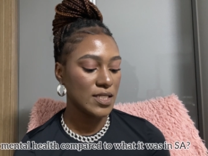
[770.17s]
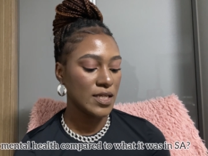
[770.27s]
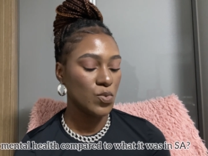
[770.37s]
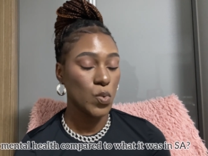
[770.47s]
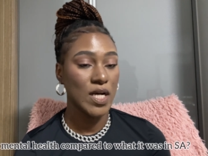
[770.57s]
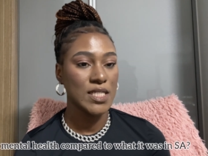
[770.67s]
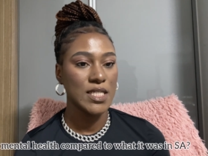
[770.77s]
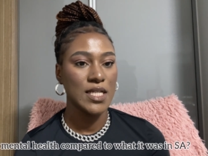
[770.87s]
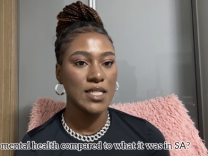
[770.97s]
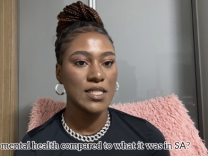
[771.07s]
it was
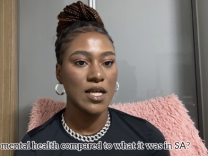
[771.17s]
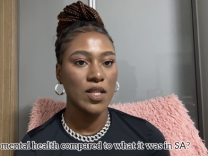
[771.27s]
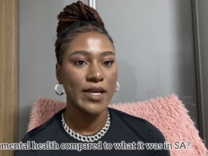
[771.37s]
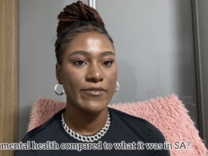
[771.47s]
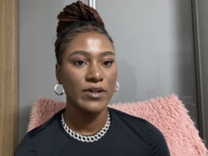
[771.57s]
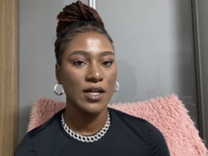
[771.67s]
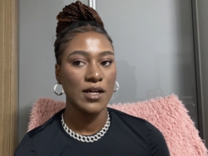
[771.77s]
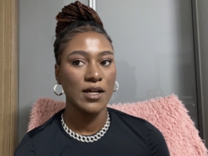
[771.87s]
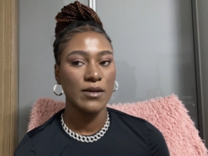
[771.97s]
in South Africa?